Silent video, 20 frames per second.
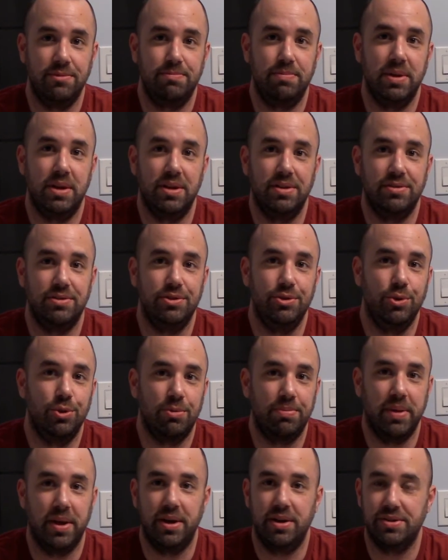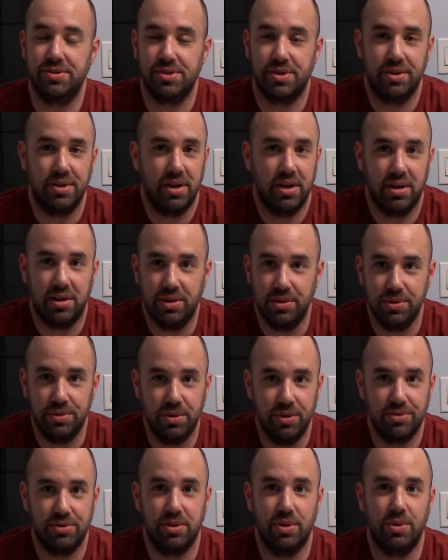because newer players are going to include
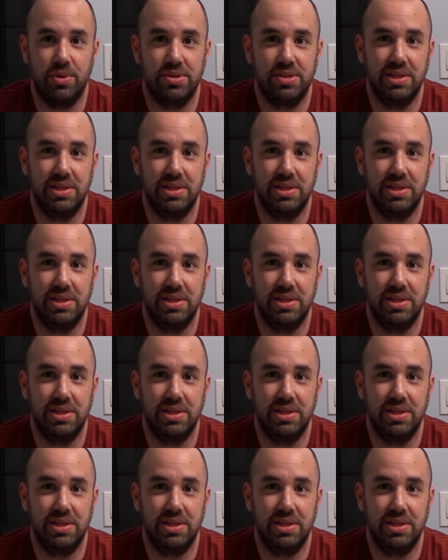those Lords